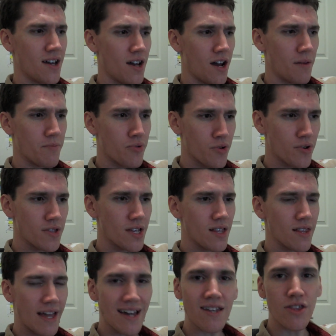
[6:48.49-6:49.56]
a pretty
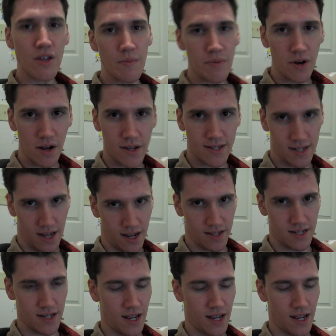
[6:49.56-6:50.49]
lengthy process.